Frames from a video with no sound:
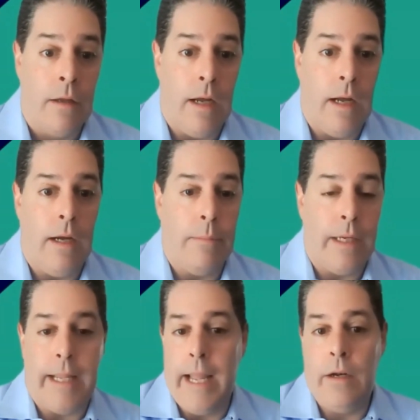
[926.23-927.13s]

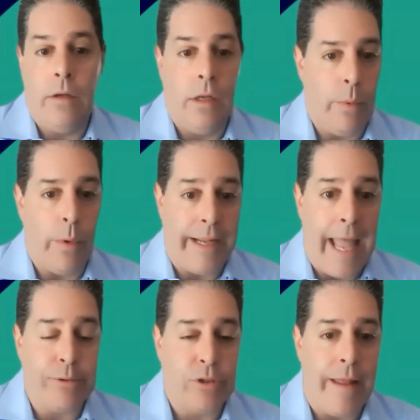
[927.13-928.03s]
Again, we want to
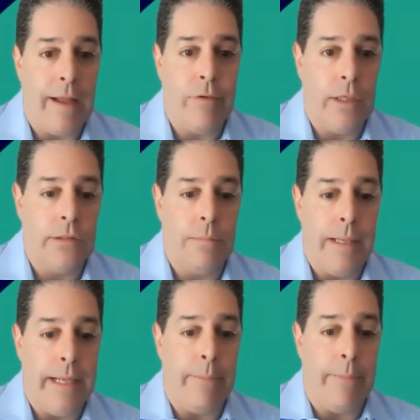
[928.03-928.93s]
capture that evidence,
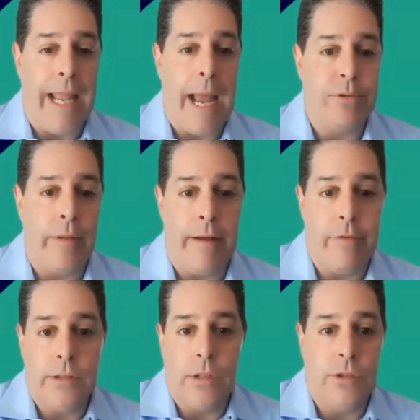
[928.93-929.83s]
being able to capture the
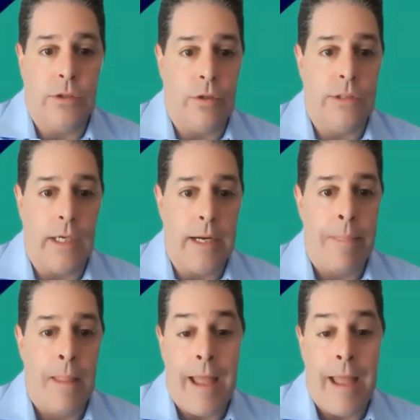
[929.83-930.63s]
evidence on a certain site,